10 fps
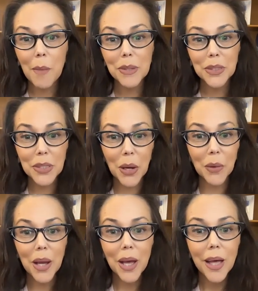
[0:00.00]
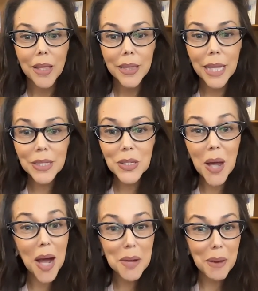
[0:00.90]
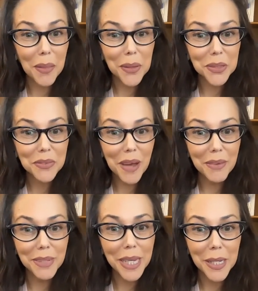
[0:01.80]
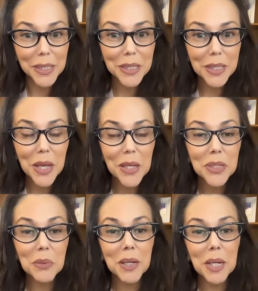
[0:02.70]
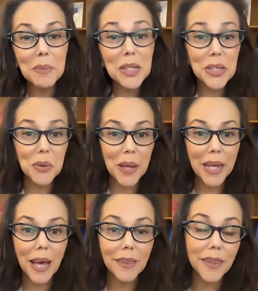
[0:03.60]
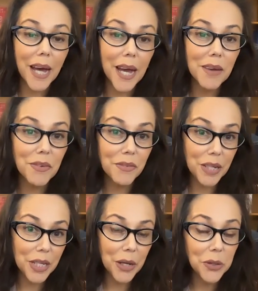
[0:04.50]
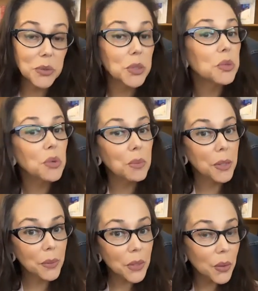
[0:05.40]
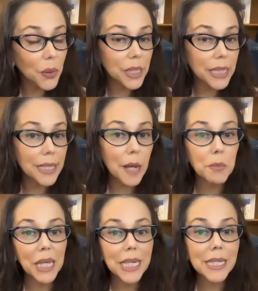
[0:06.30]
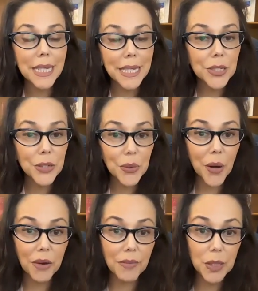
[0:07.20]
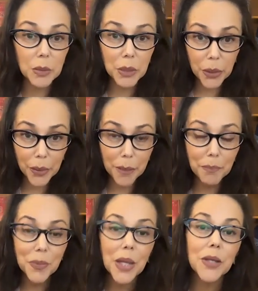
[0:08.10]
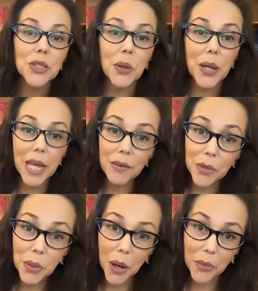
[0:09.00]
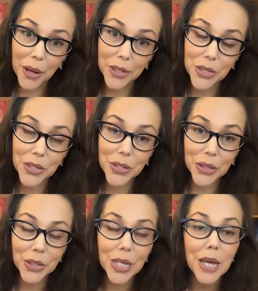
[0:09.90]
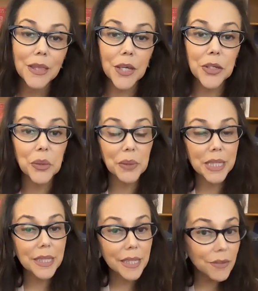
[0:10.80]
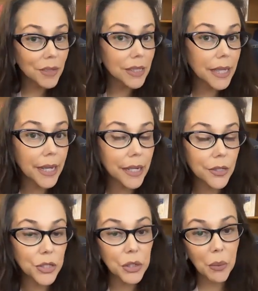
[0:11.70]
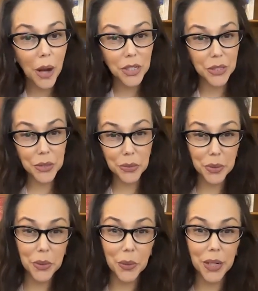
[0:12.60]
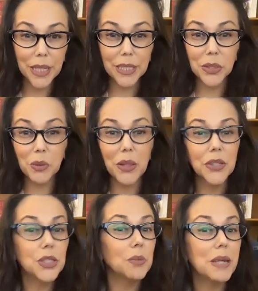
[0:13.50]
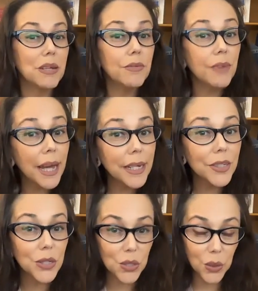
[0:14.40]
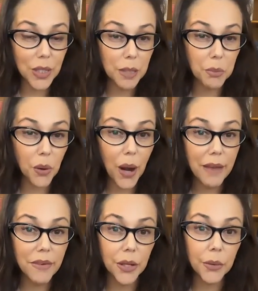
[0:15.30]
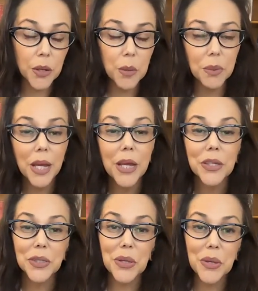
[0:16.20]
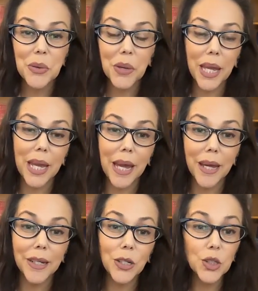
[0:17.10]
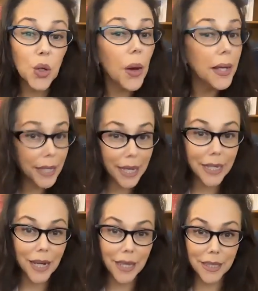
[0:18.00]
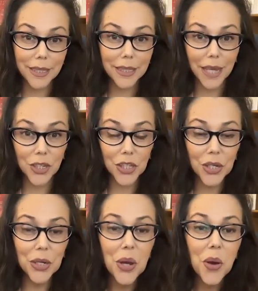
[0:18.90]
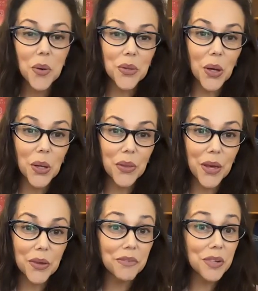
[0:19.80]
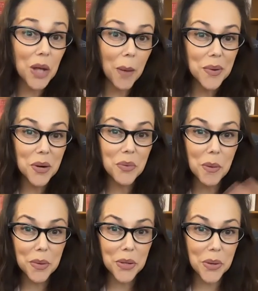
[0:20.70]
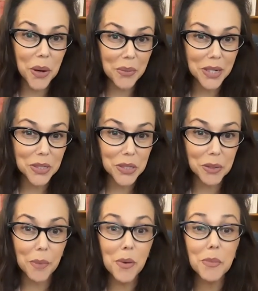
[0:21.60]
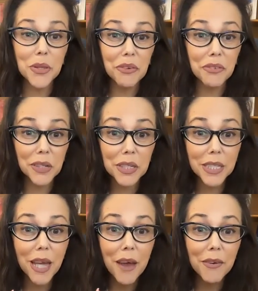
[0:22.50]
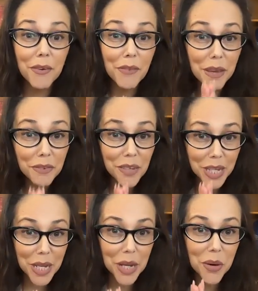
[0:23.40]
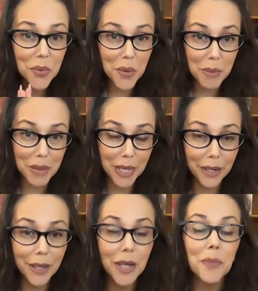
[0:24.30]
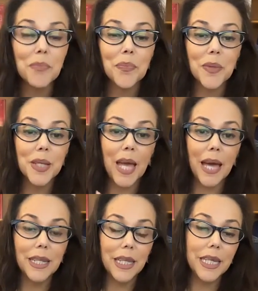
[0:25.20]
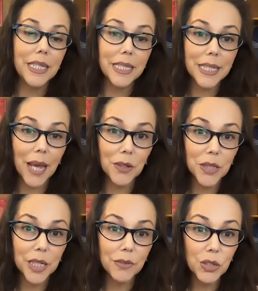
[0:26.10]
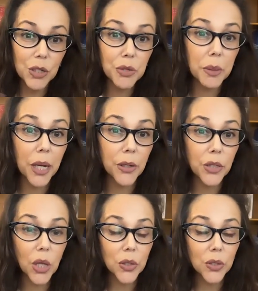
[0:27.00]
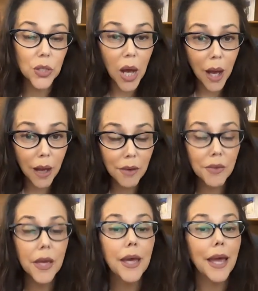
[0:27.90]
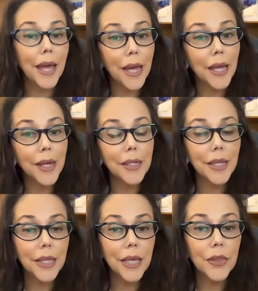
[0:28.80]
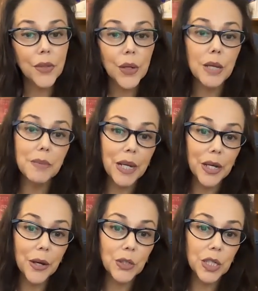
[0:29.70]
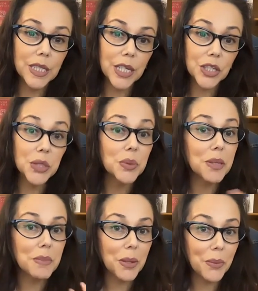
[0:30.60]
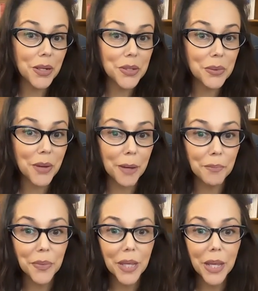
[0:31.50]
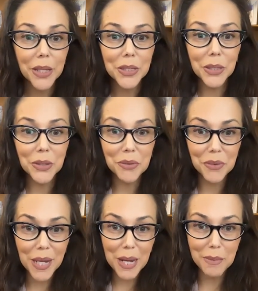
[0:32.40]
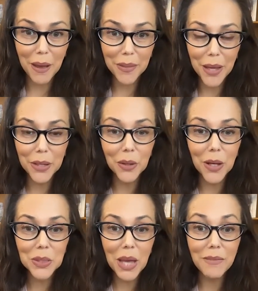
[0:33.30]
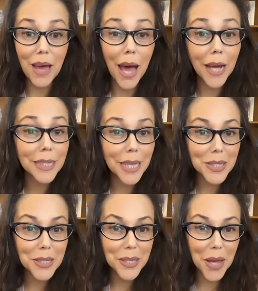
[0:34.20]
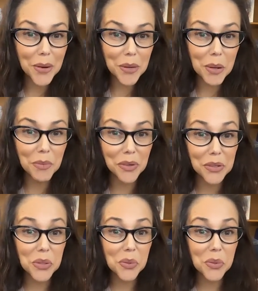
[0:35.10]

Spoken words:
So let's talk about those 5 days. So we're going to be doing live videos, which will be recorded and placed into our Facebook group. So if you are registered, then you'll receive the link to watch those recordings, as well as you'll be invited to join the private group so you can join in on the discussion with all of the other phenomenal women who are registering. Remember, the first 50 women get the discounted of $200 to $300 off and the 30-minute coaching sessions with me one-to-one. So don't forget about that. You'll also have access to that group for